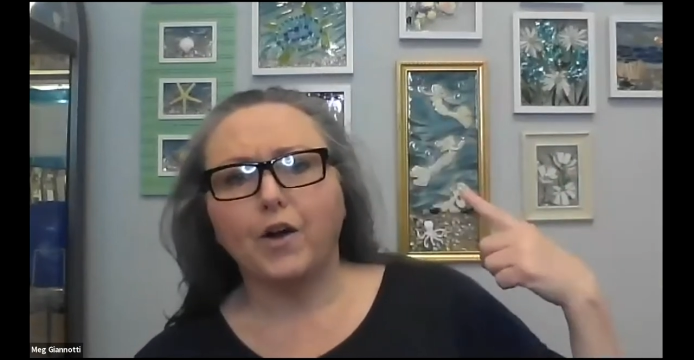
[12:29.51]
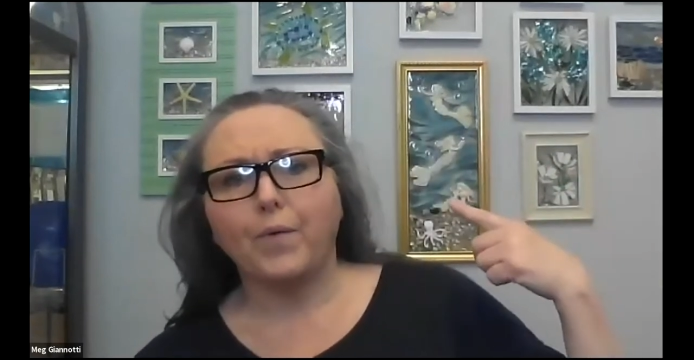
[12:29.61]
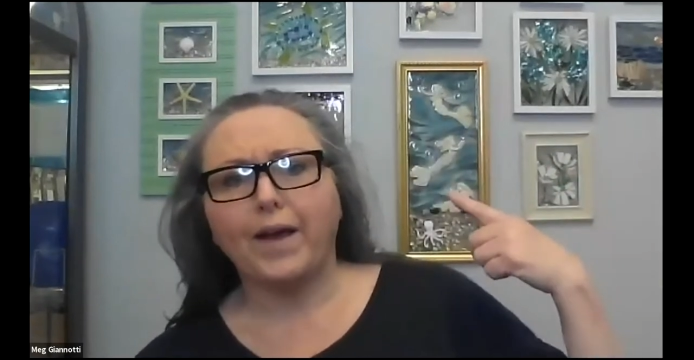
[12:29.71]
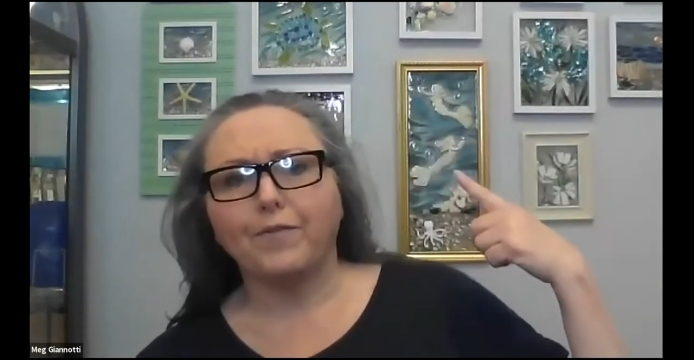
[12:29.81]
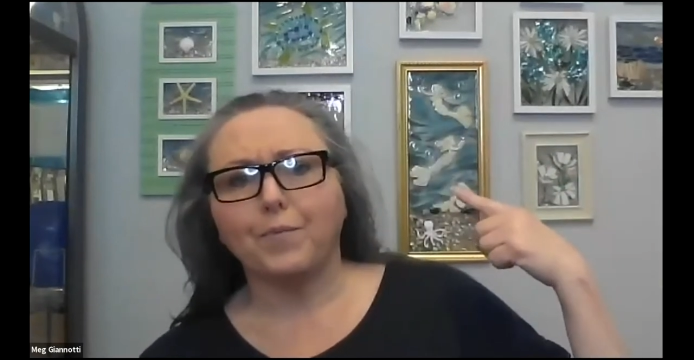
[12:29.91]

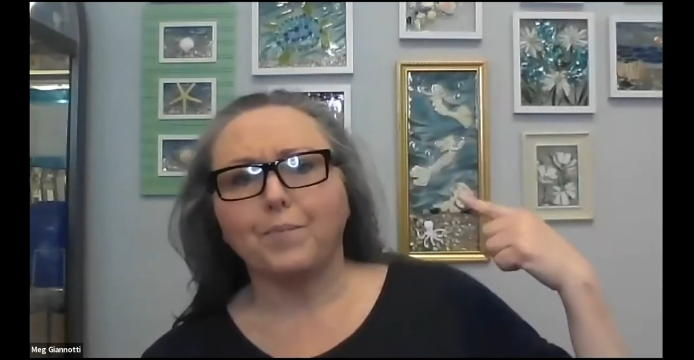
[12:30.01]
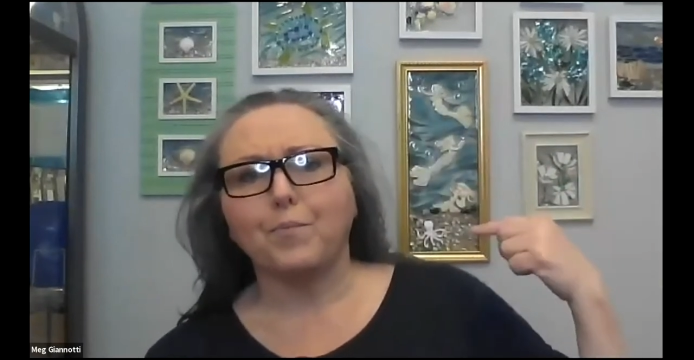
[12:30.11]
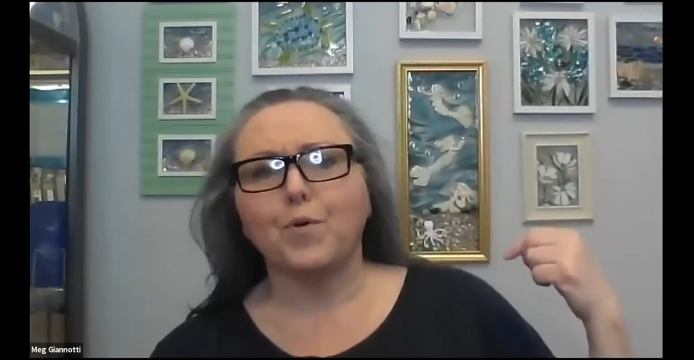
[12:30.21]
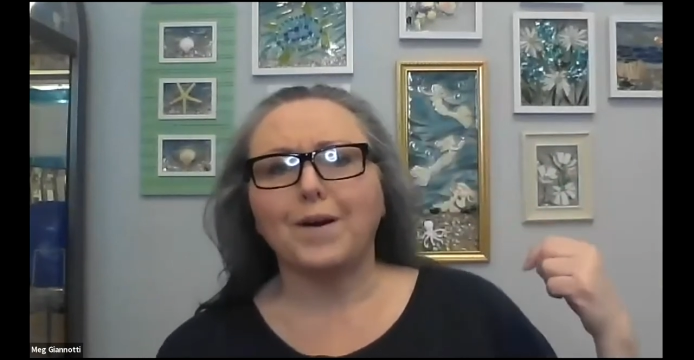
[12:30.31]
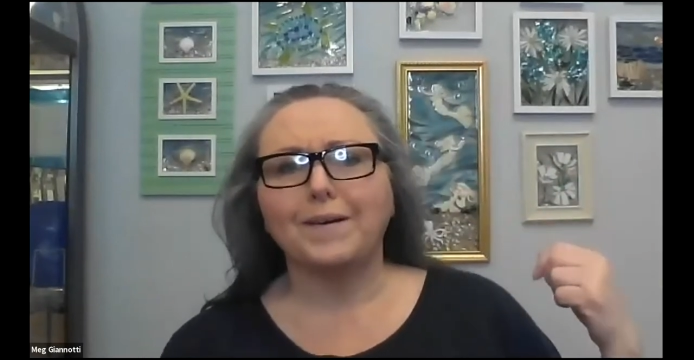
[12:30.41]
we have their
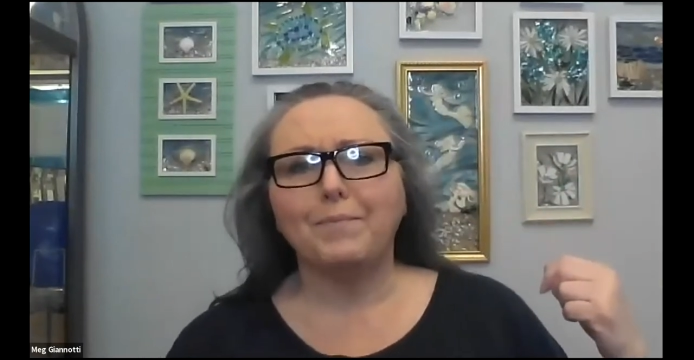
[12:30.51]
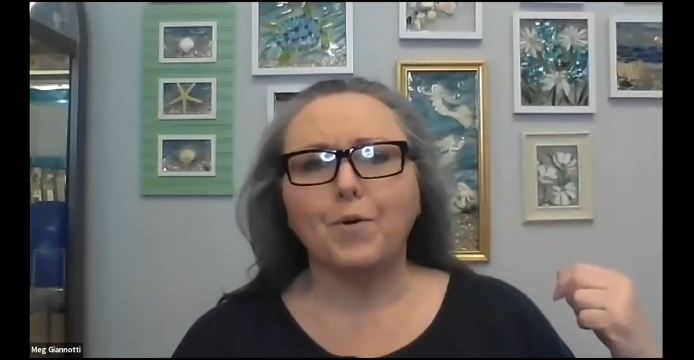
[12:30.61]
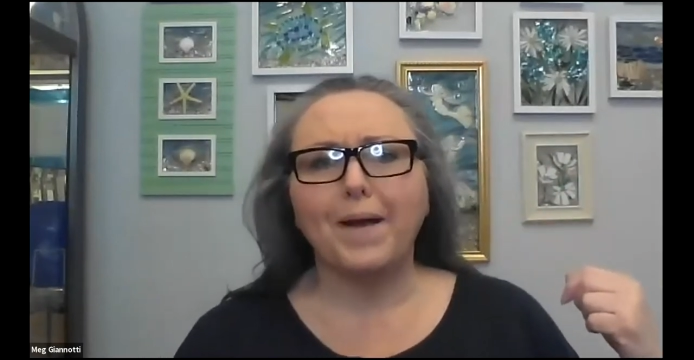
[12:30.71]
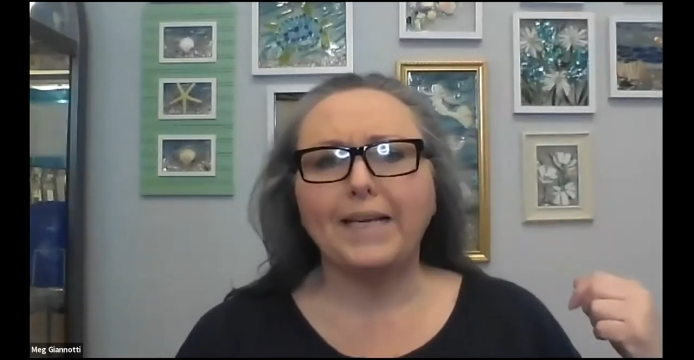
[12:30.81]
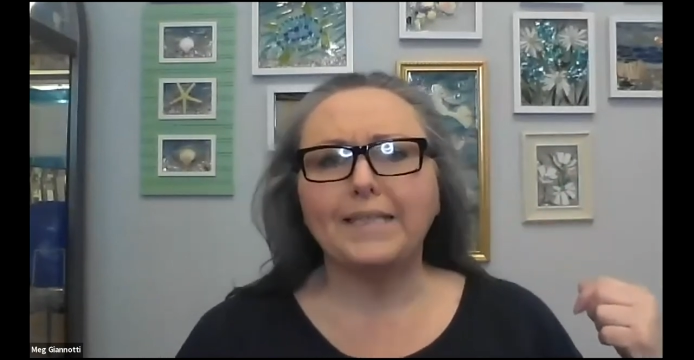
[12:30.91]

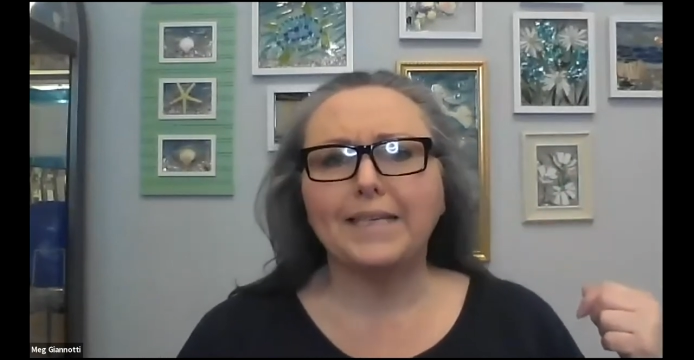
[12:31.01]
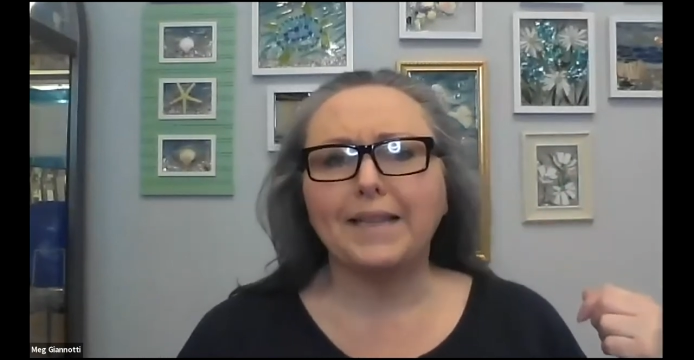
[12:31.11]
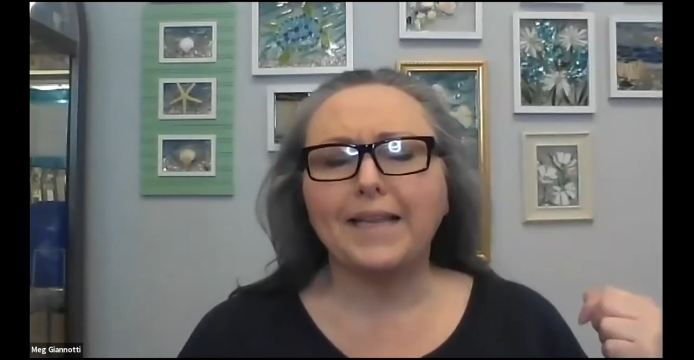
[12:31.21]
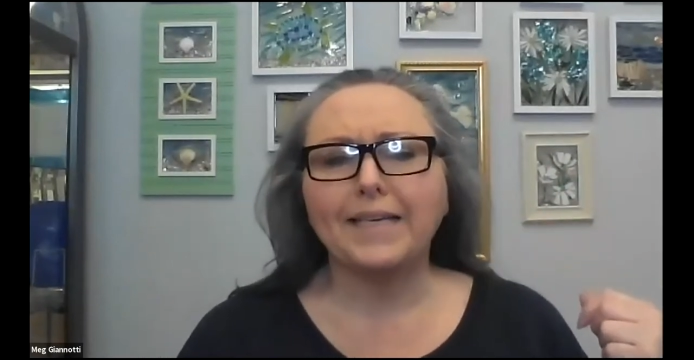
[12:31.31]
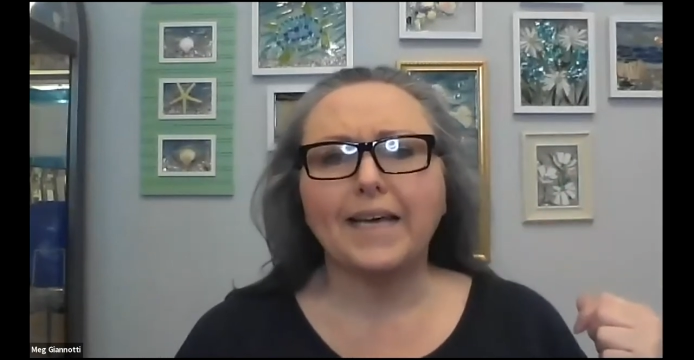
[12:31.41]
mermaids
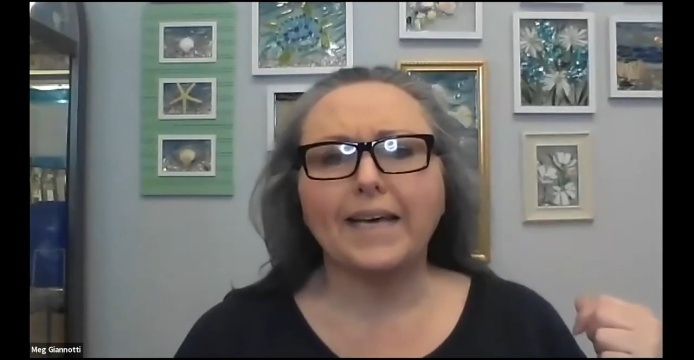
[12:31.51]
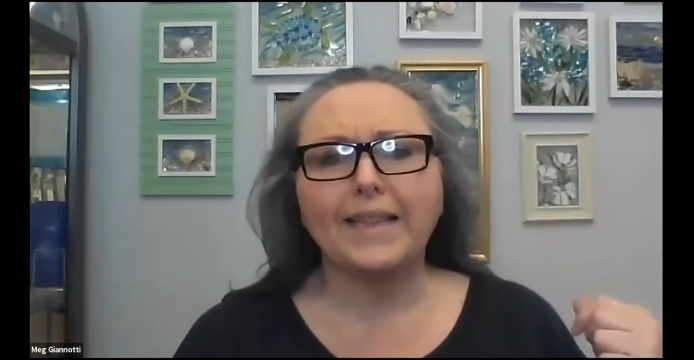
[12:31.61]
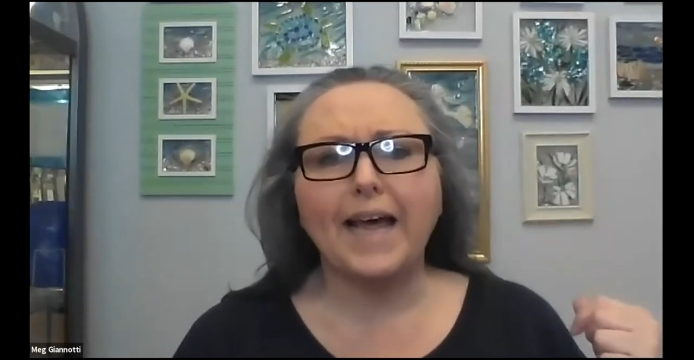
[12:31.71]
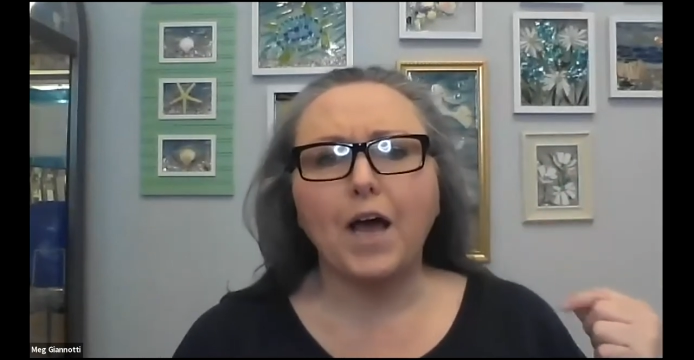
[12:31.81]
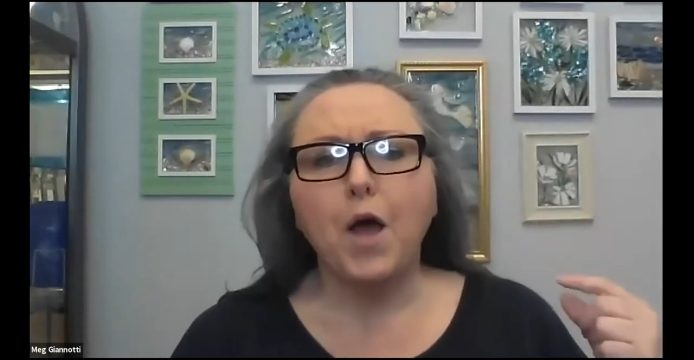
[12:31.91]
and things like
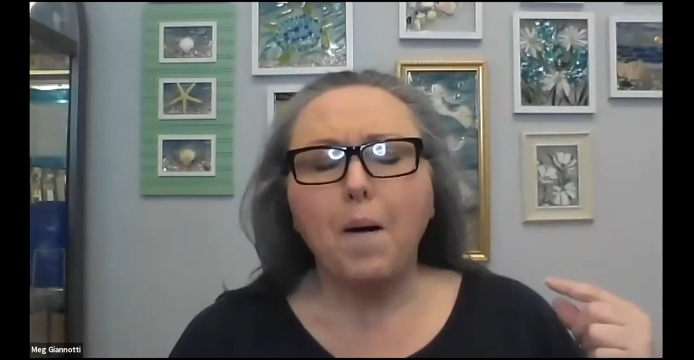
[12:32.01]
that.